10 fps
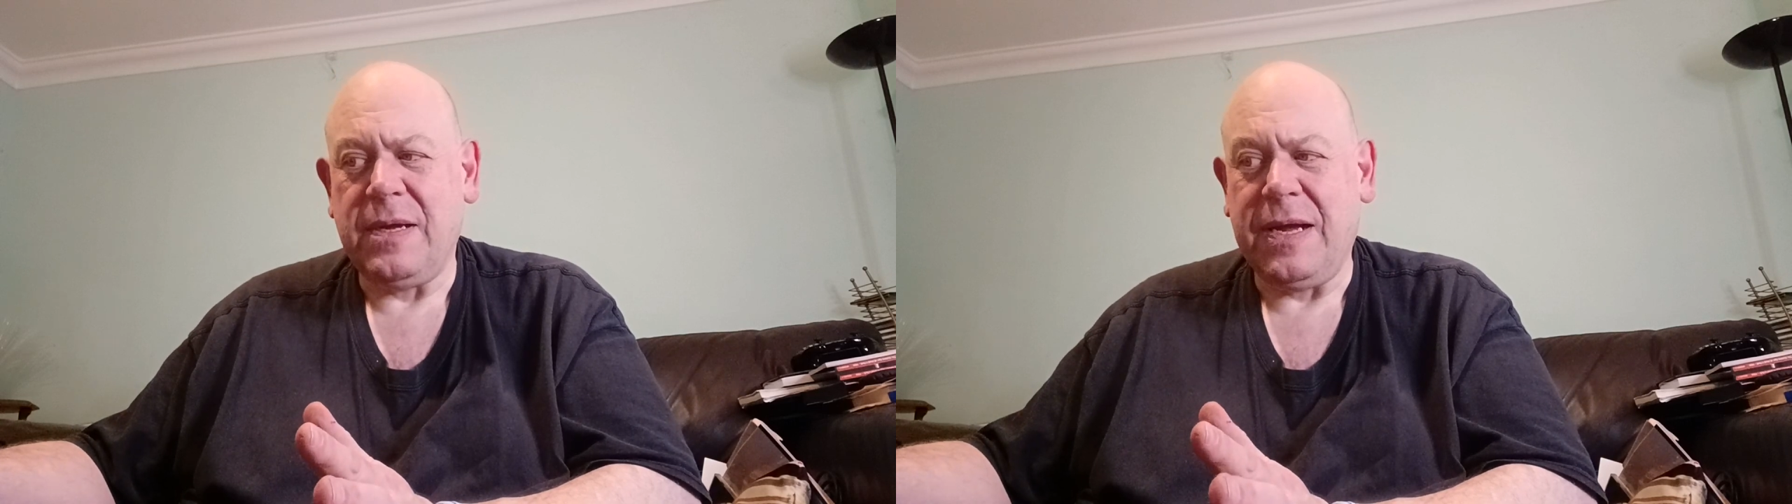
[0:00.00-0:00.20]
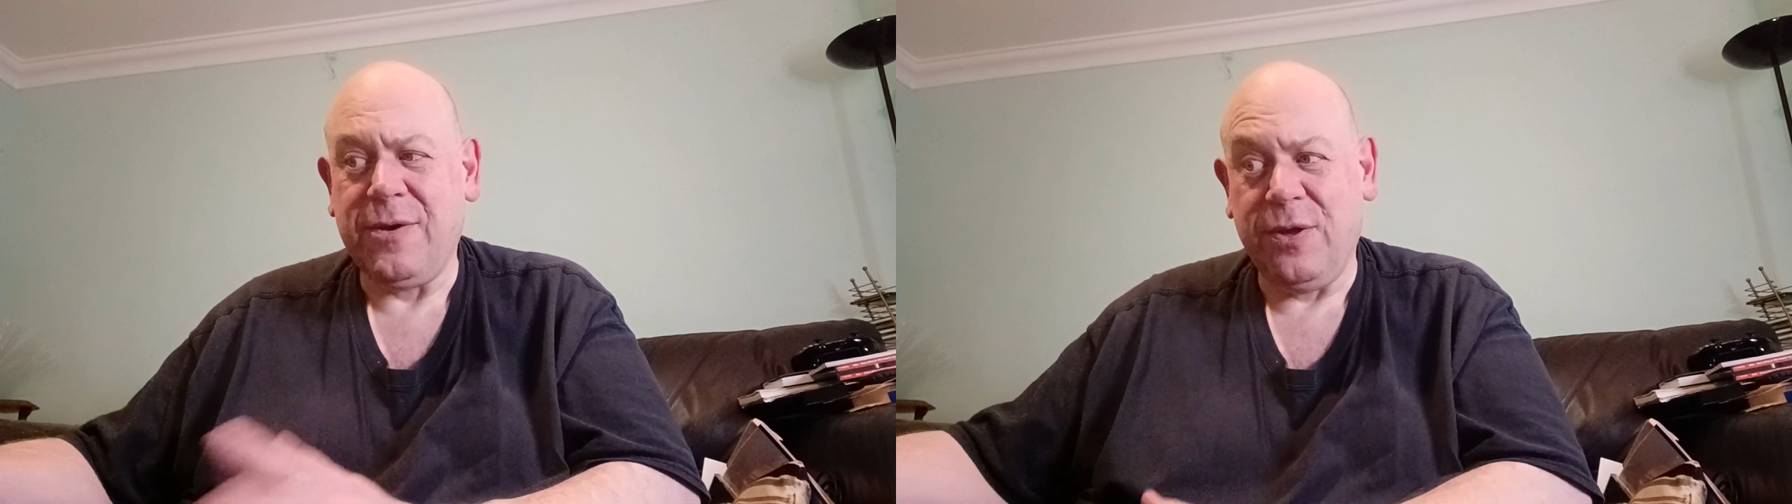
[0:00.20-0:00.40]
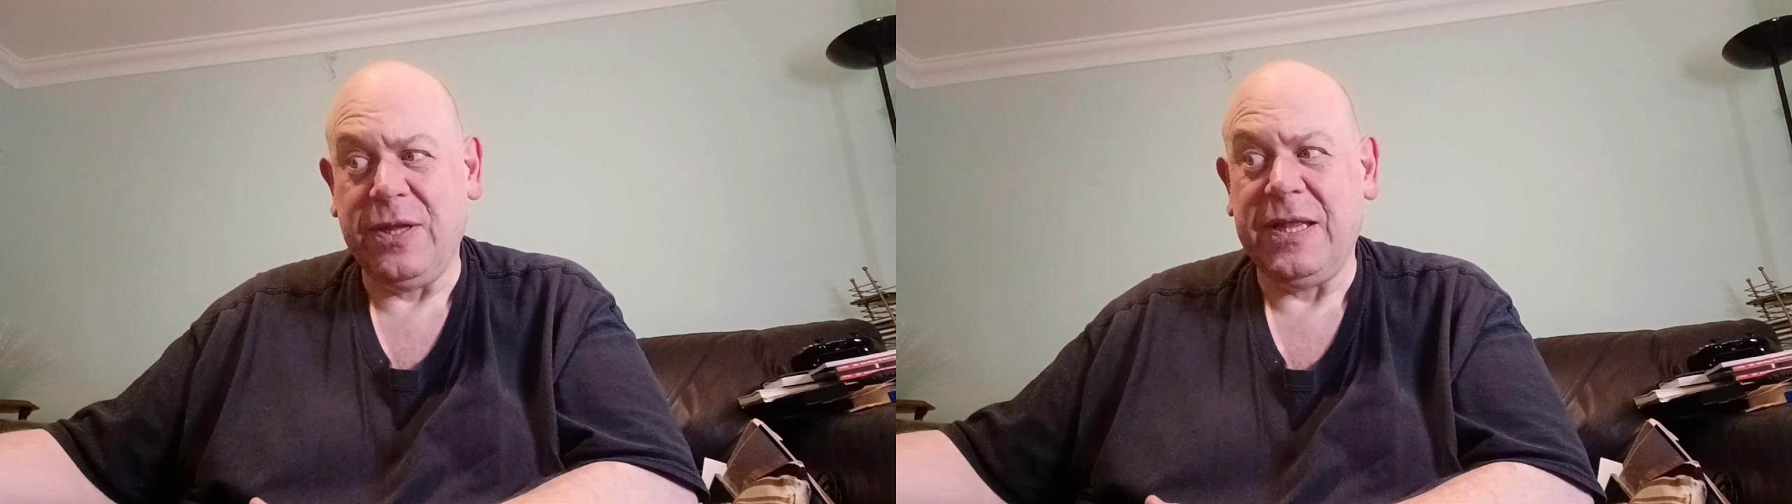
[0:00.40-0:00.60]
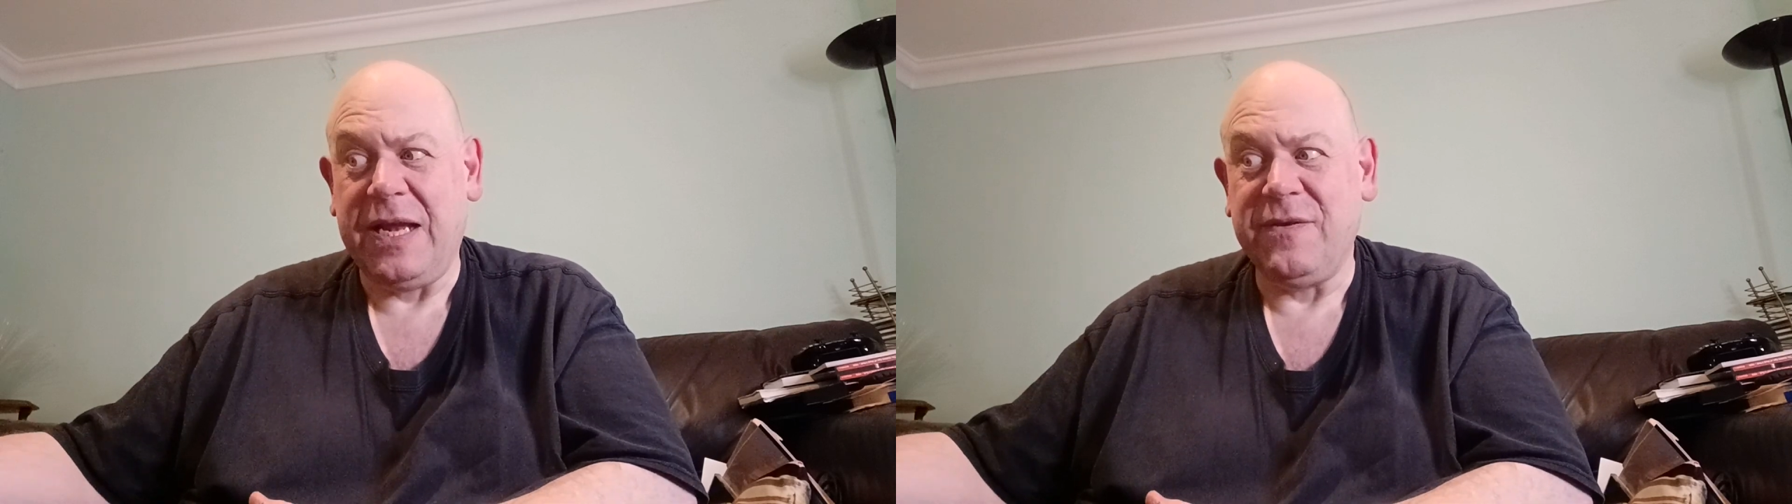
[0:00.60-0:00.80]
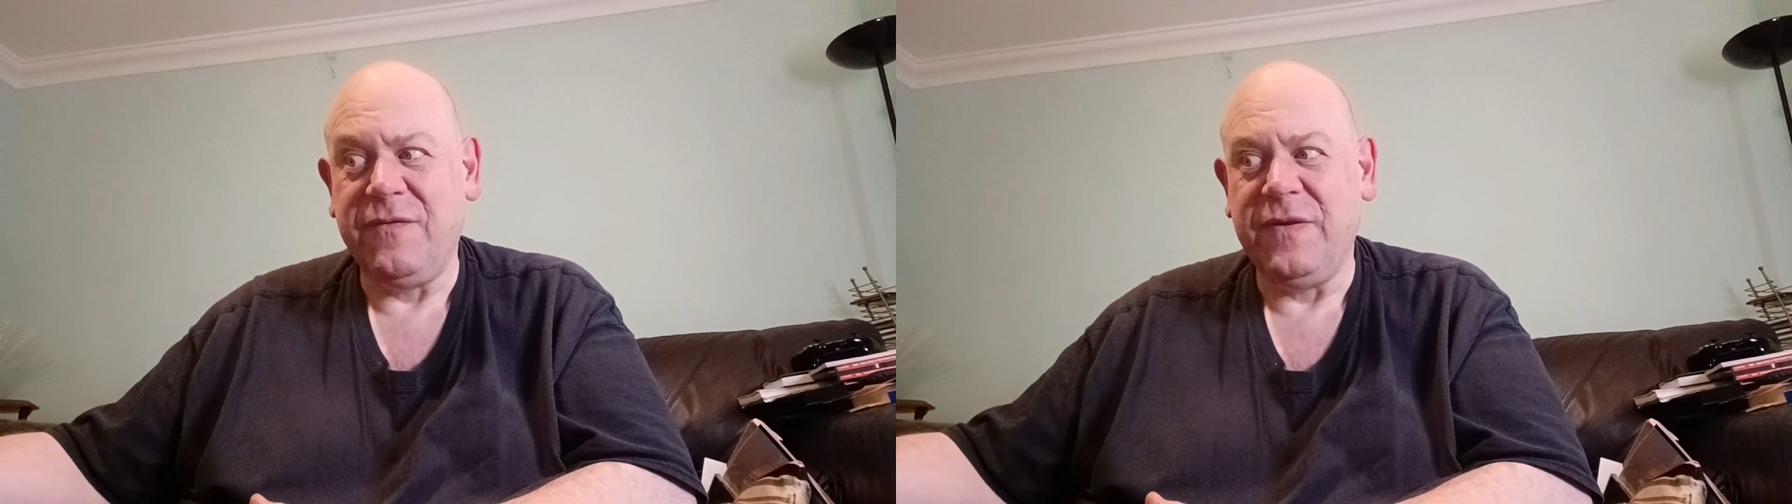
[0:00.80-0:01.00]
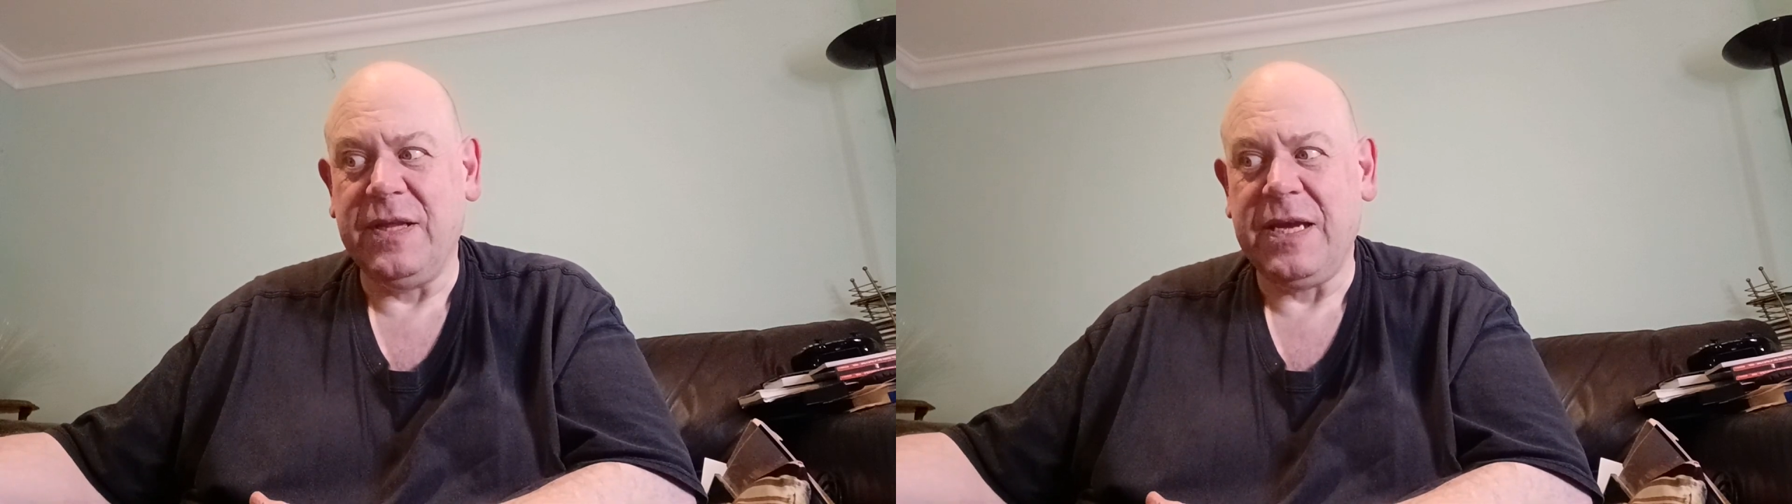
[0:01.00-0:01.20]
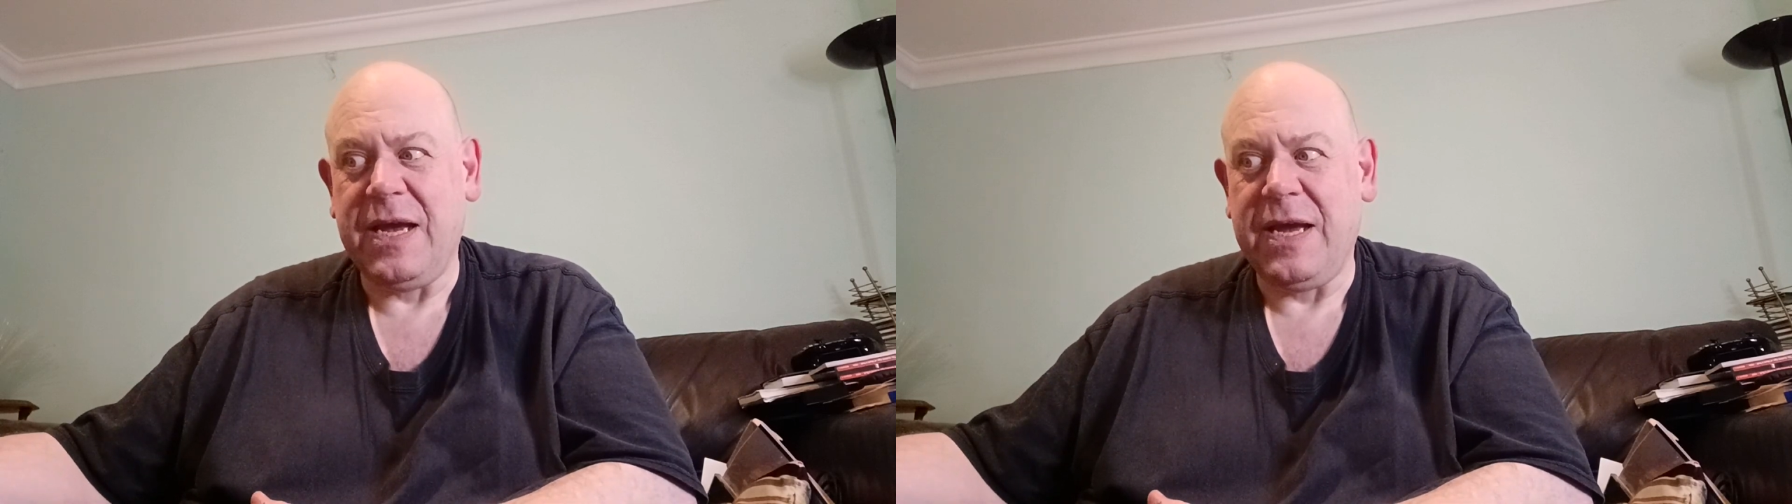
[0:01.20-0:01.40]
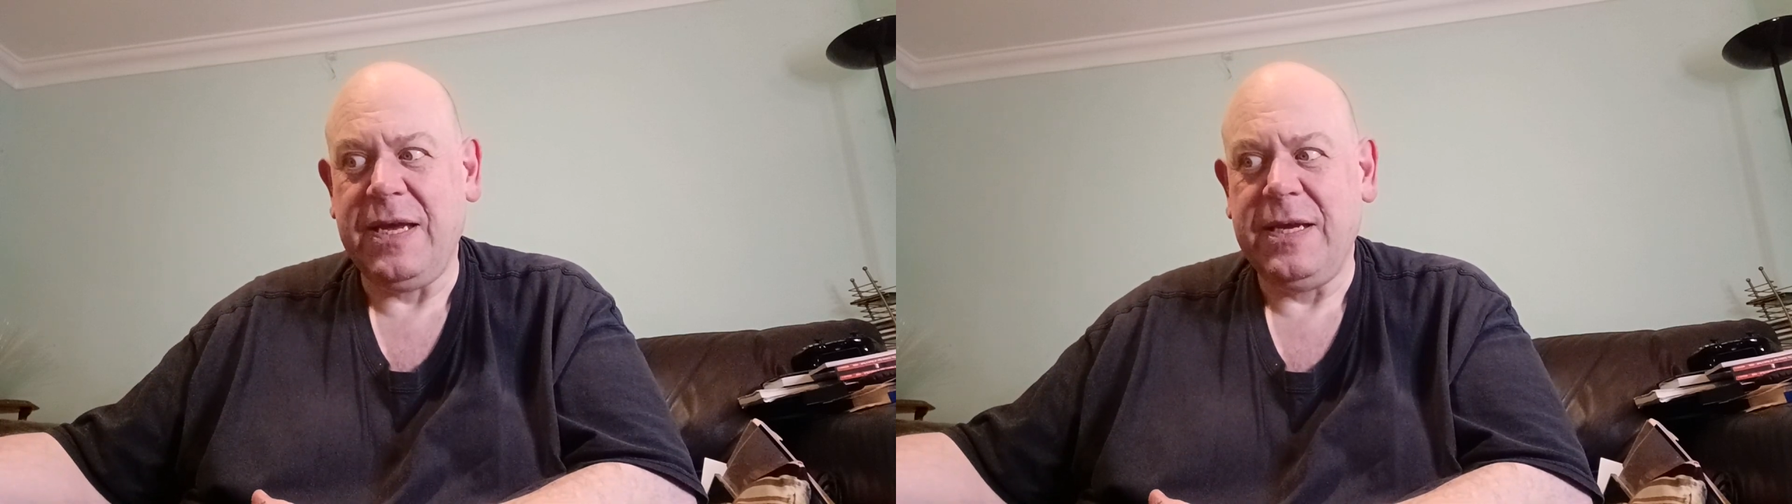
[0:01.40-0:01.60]
I call the landfill
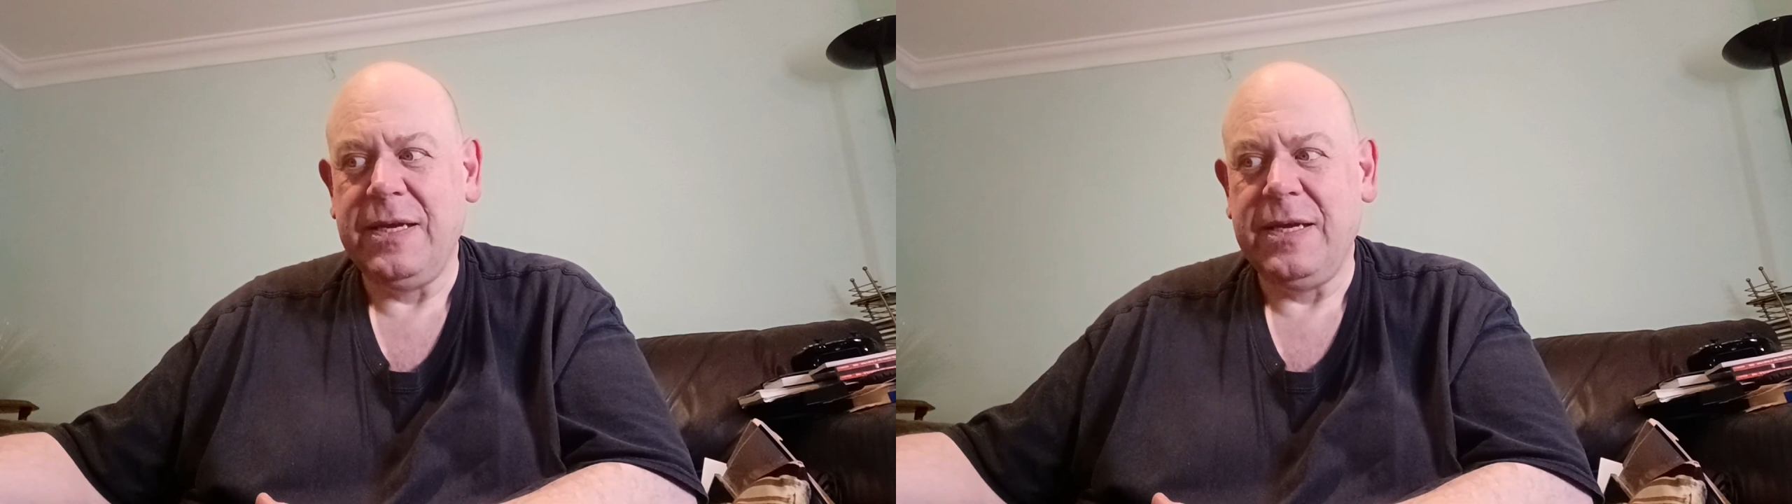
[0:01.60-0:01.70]
guy.